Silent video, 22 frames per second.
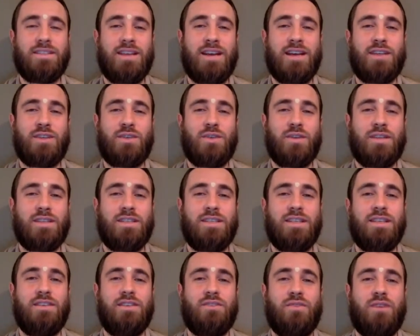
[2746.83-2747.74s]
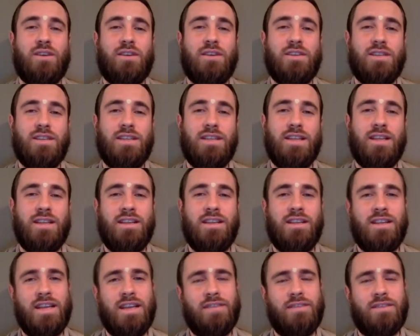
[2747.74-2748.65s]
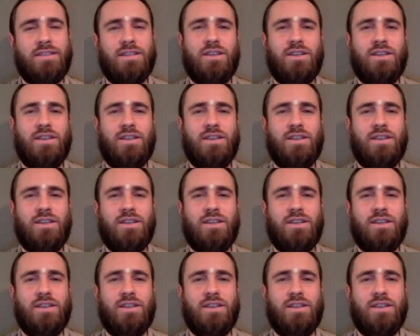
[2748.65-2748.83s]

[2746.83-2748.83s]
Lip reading: the asuras didn't want it, then the devas,